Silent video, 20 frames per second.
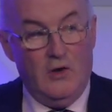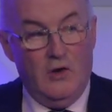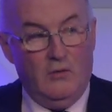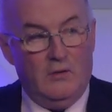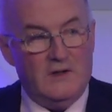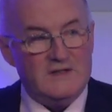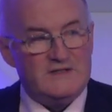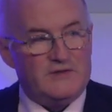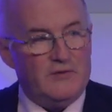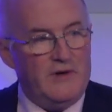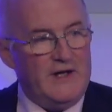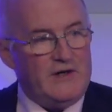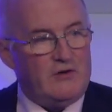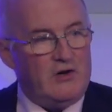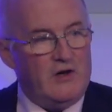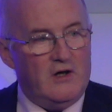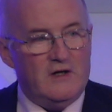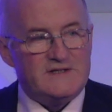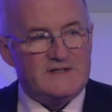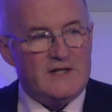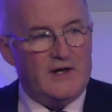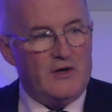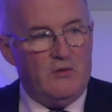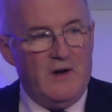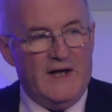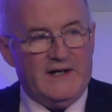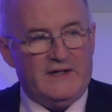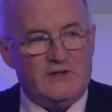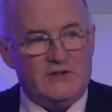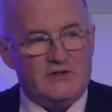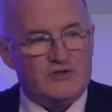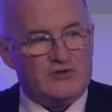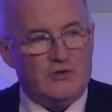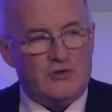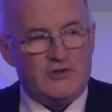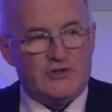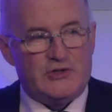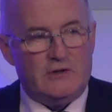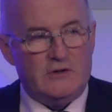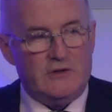Whilst the Red Cross had a ranking
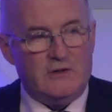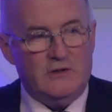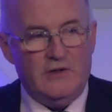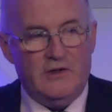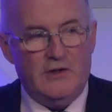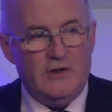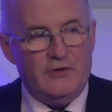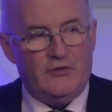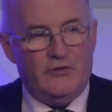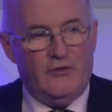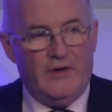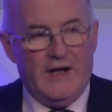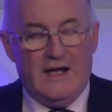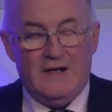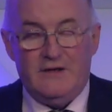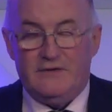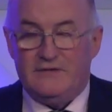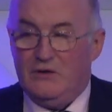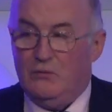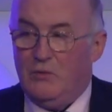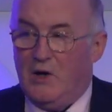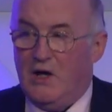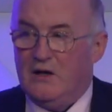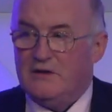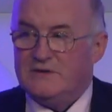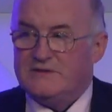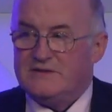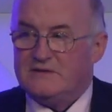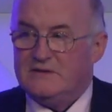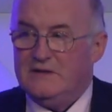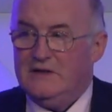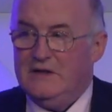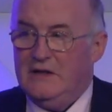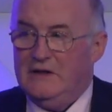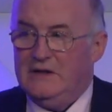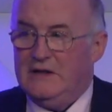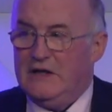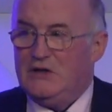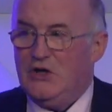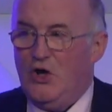structure, the reality was
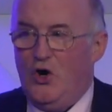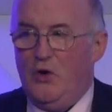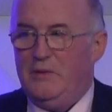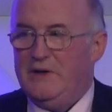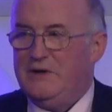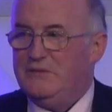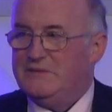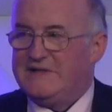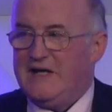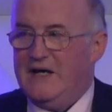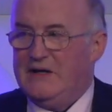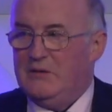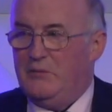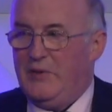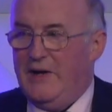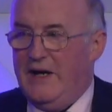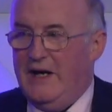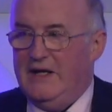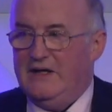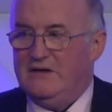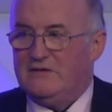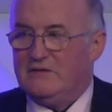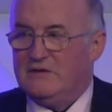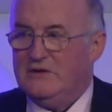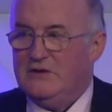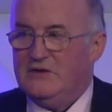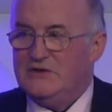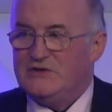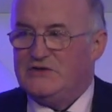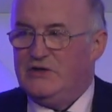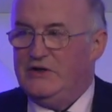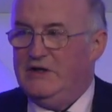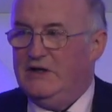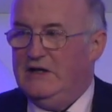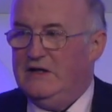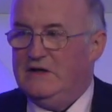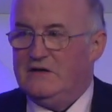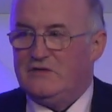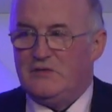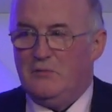that nobody was getting paid, so you
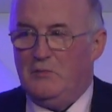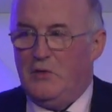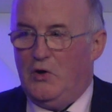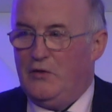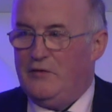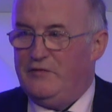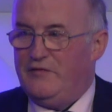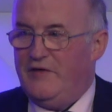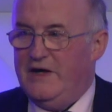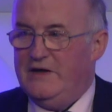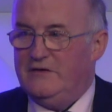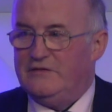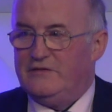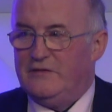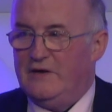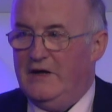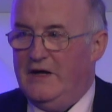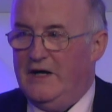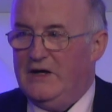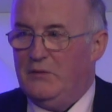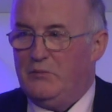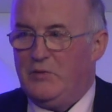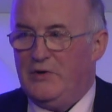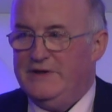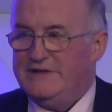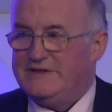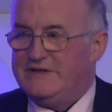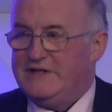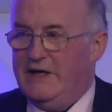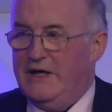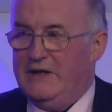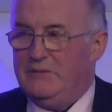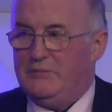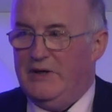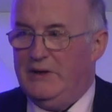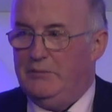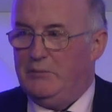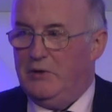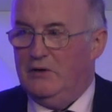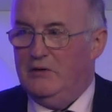needed to motivate and appreciate
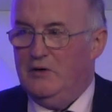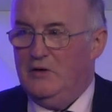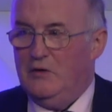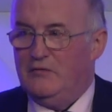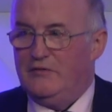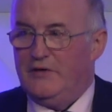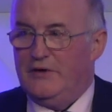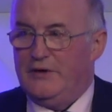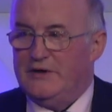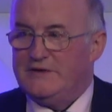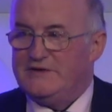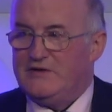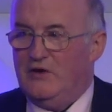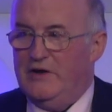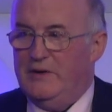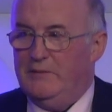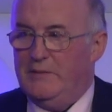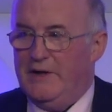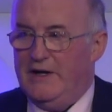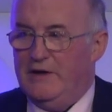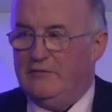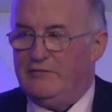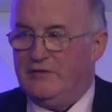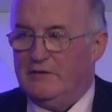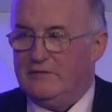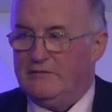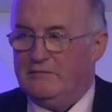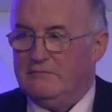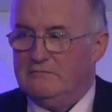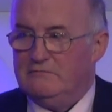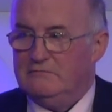people for their time and effort.